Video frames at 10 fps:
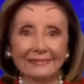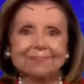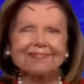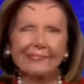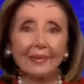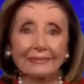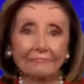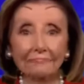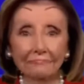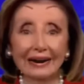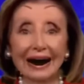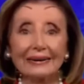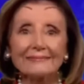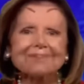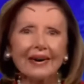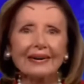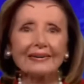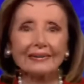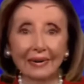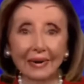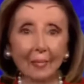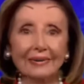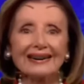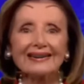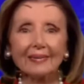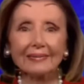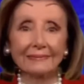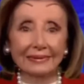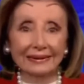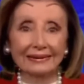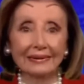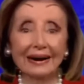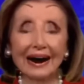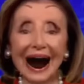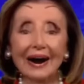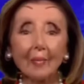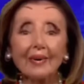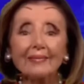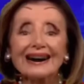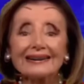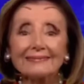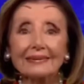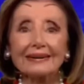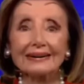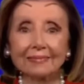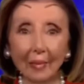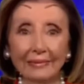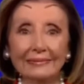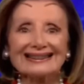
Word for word: I do? Yeah. You don't want the truth because I won't give you the truth.